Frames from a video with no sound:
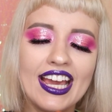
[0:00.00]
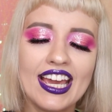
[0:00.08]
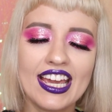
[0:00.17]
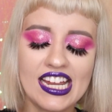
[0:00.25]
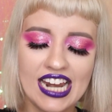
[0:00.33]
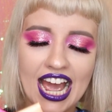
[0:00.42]

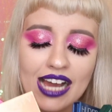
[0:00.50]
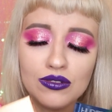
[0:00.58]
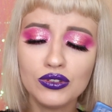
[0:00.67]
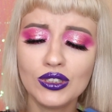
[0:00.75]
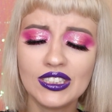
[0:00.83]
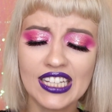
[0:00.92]
and I
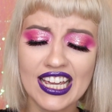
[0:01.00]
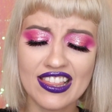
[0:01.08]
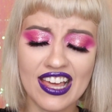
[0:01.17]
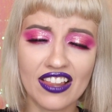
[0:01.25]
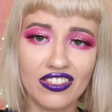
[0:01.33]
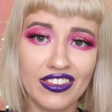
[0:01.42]
would say
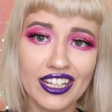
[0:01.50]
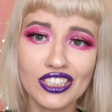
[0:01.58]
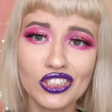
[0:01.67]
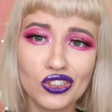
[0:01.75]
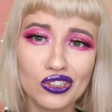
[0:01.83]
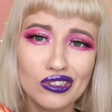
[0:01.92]
that
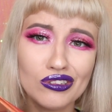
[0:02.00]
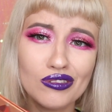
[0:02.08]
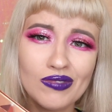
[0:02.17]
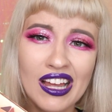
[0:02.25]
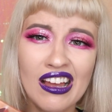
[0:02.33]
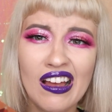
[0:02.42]
these two,